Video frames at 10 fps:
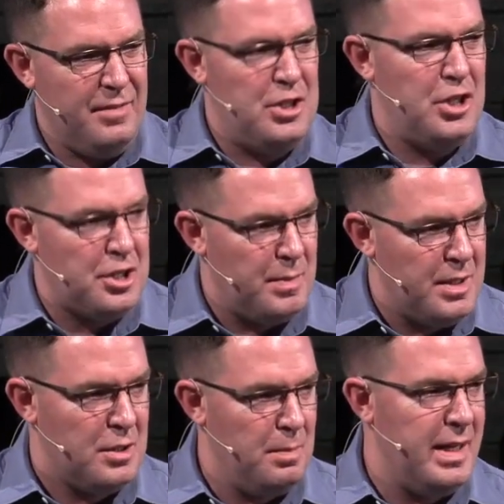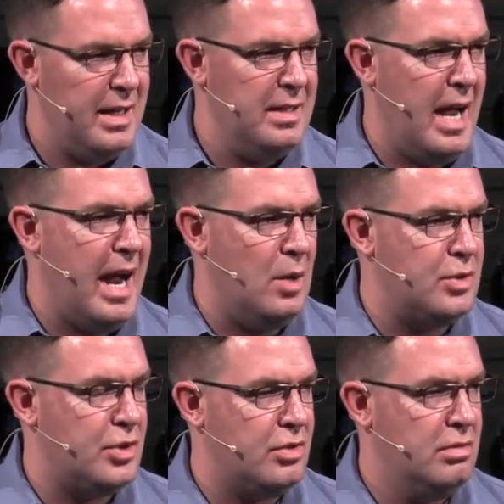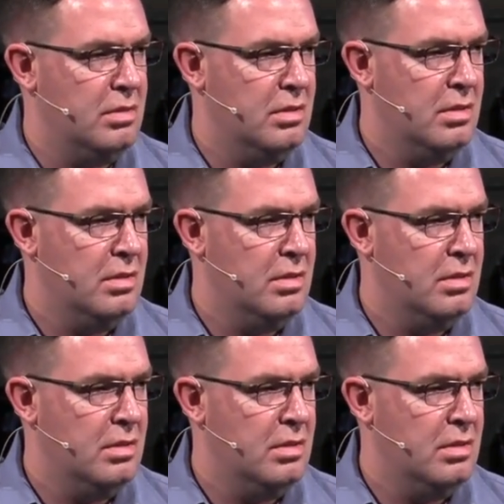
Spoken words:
of adjustment to being in the house?